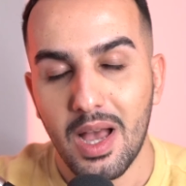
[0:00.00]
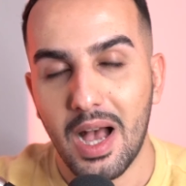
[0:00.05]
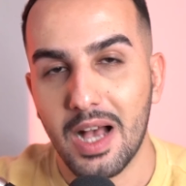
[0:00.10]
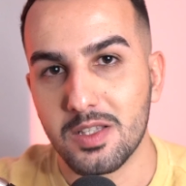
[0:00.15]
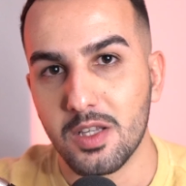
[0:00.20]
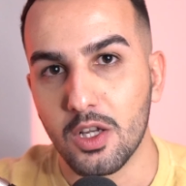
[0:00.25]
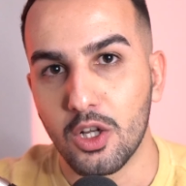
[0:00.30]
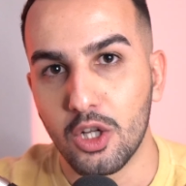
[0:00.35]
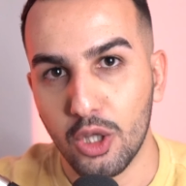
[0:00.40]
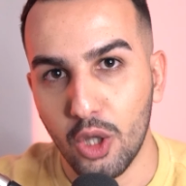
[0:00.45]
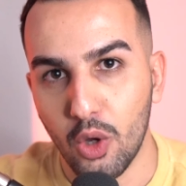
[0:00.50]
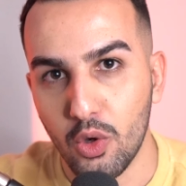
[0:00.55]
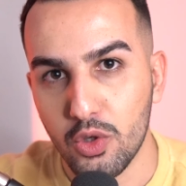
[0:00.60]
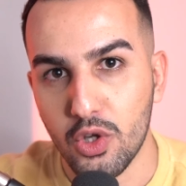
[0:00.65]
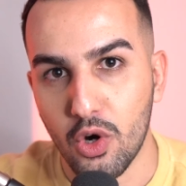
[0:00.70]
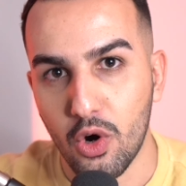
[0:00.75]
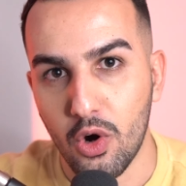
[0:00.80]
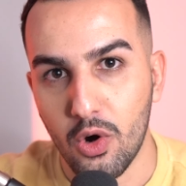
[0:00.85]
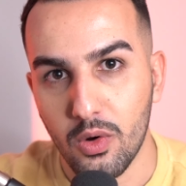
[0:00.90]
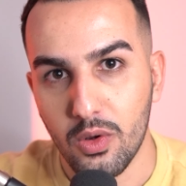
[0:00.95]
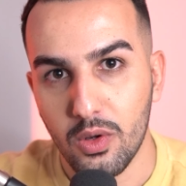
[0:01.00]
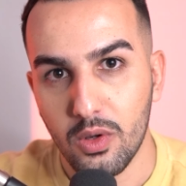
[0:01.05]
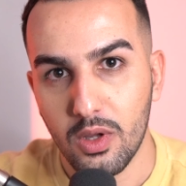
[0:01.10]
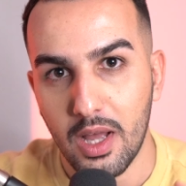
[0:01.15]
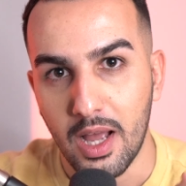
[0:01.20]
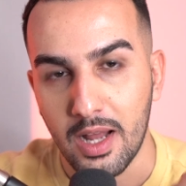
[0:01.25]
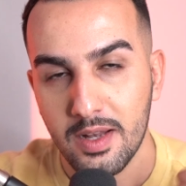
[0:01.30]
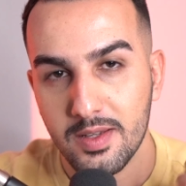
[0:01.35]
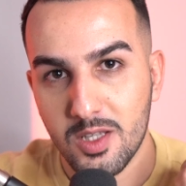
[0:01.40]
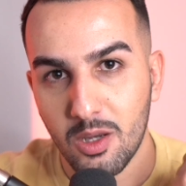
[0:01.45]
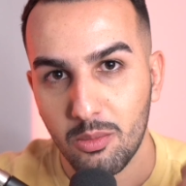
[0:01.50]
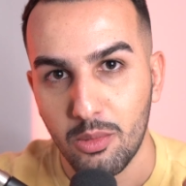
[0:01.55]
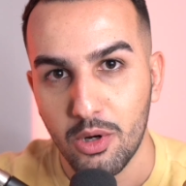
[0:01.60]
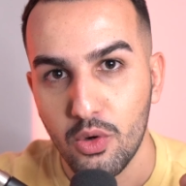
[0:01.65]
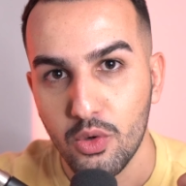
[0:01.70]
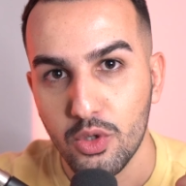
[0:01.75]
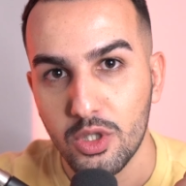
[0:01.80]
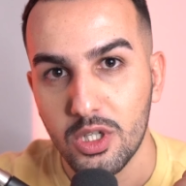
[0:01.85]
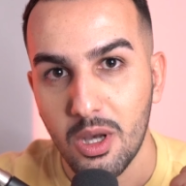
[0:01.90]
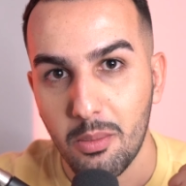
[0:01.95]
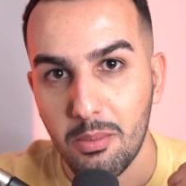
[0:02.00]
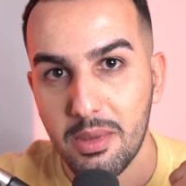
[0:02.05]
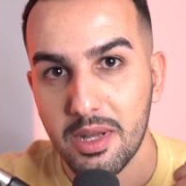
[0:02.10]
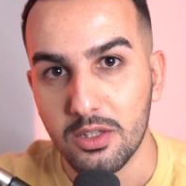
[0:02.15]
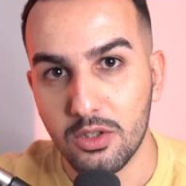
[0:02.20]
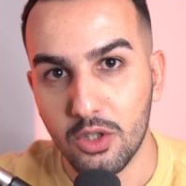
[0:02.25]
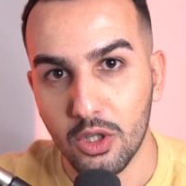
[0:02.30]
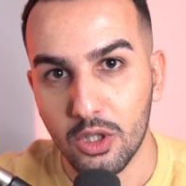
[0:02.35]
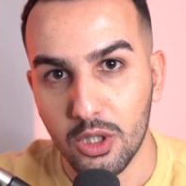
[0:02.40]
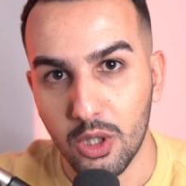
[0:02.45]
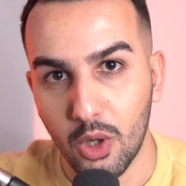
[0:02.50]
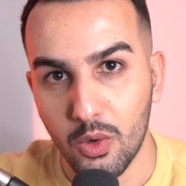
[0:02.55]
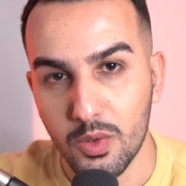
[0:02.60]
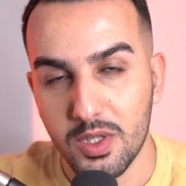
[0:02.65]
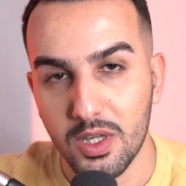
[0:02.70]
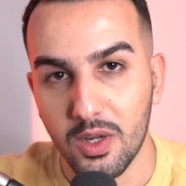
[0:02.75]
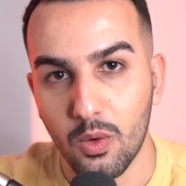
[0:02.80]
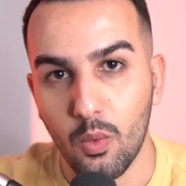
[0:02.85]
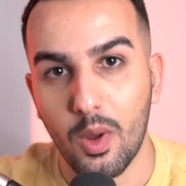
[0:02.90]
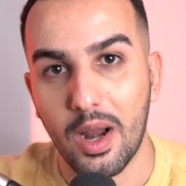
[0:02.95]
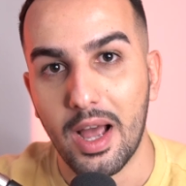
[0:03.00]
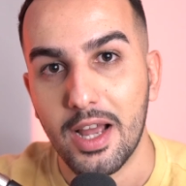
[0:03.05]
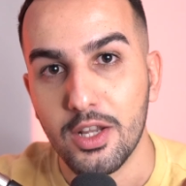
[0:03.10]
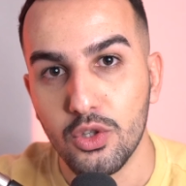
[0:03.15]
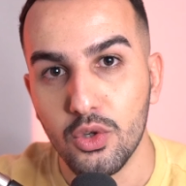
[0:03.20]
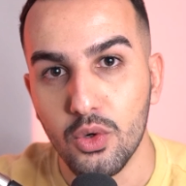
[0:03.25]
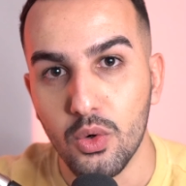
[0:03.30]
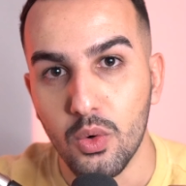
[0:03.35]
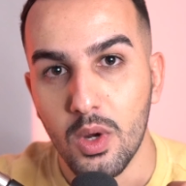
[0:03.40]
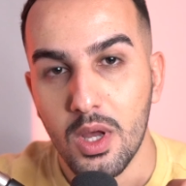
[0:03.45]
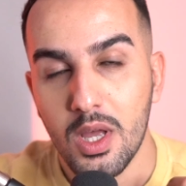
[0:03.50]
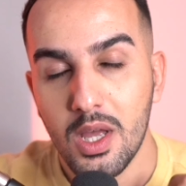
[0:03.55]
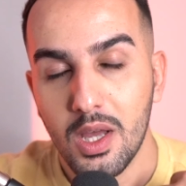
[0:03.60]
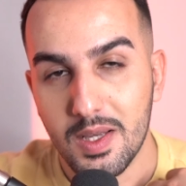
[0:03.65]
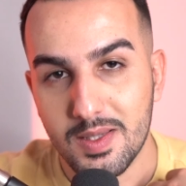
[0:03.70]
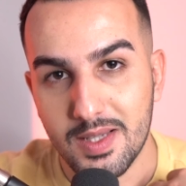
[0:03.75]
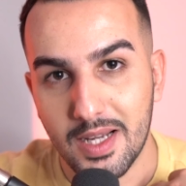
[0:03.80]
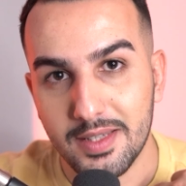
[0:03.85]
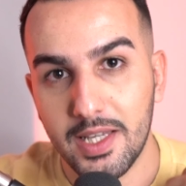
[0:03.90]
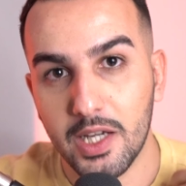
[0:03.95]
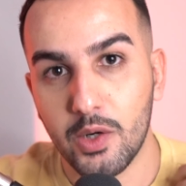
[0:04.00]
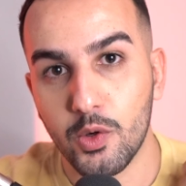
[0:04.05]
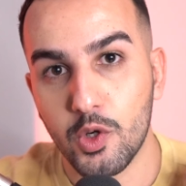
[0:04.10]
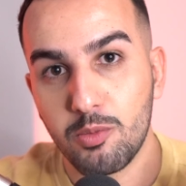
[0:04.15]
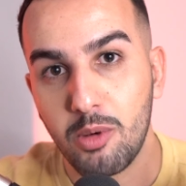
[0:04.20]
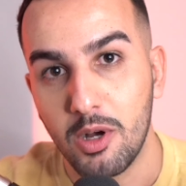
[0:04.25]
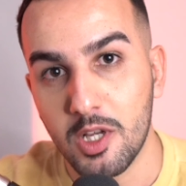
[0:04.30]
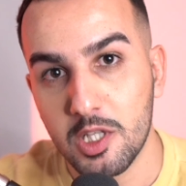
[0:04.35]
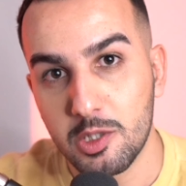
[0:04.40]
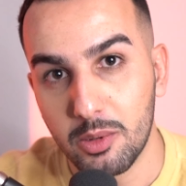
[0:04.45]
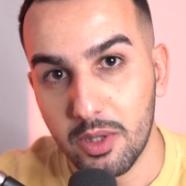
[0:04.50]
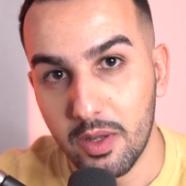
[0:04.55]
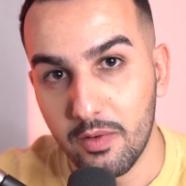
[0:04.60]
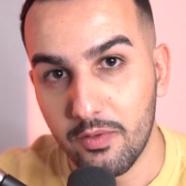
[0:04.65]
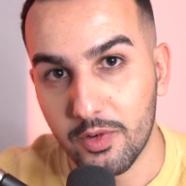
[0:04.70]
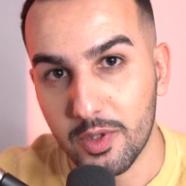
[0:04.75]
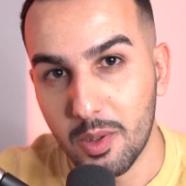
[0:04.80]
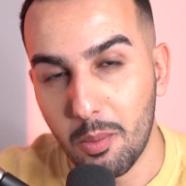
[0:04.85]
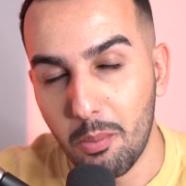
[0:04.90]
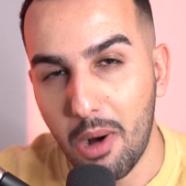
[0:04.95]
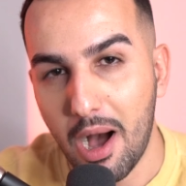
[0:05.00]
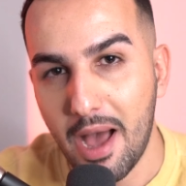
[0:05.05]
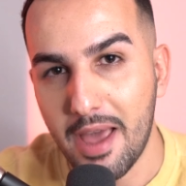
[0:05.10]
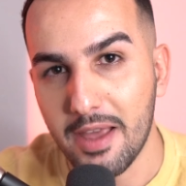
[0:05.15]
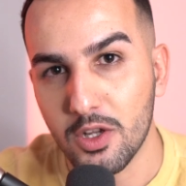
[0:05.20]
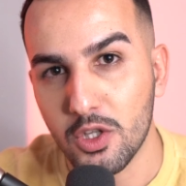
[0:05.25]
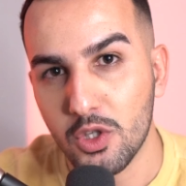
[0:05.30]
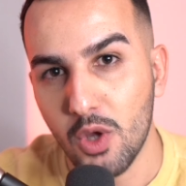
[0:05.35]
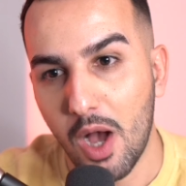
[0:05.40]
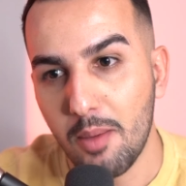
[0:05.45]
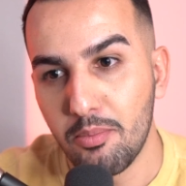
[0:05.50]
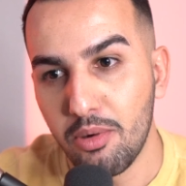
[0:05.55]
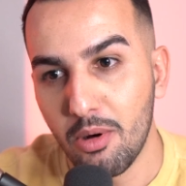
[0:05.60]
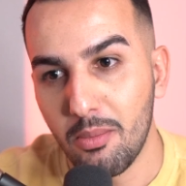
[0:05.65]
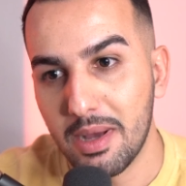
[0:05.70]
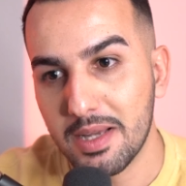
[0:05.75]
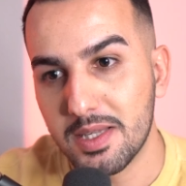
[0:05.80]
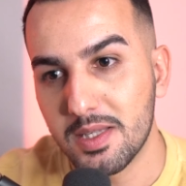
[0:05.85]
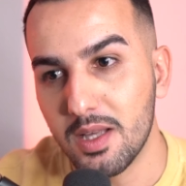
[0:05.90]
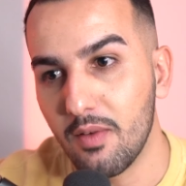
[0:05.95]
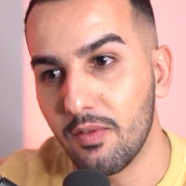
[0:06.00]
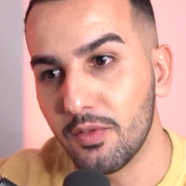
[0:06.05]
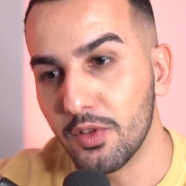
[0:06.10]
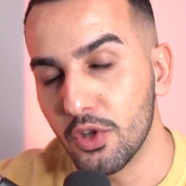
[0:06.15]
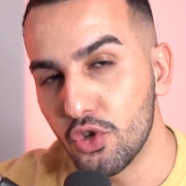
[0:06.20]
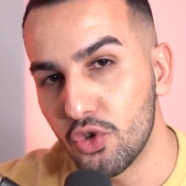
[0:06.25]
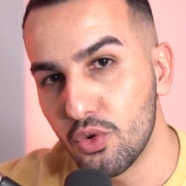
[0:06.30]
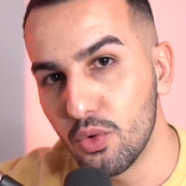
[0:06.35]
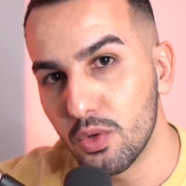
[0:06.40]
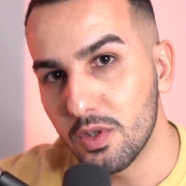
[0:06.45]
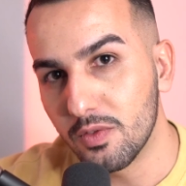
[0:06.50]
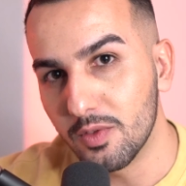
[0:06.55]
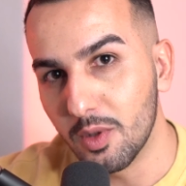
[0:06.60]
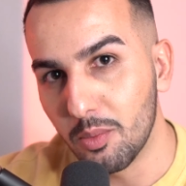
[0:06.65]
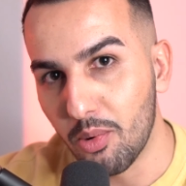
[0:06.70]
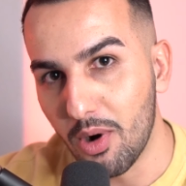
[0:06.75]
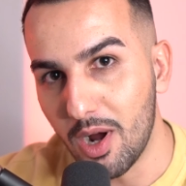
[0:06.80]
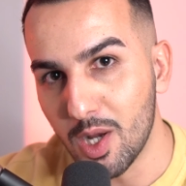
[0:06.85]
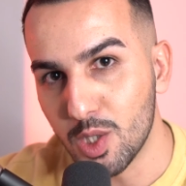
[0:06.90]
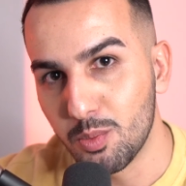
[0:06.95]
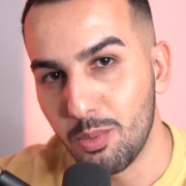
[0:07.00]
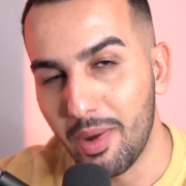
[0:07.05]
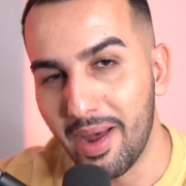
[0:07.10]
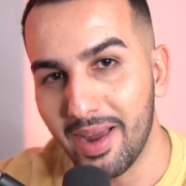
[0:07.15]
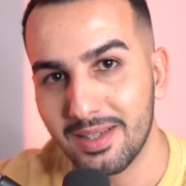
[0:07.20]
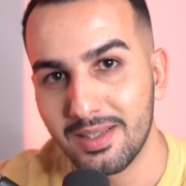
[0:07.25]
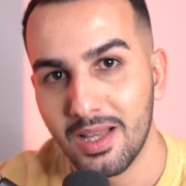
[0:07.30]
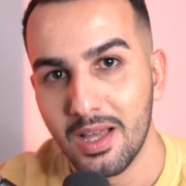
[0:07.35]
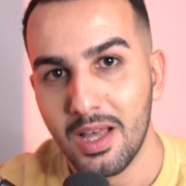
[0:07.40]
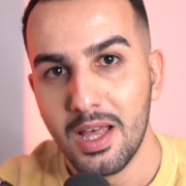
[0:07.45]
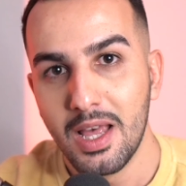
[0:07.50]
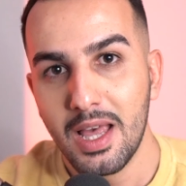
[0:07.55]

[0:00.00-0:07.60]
As a closer and somebody who's committed to closing, what I do is I take responsibility for the buying. So I put myself in the shoes of the prospect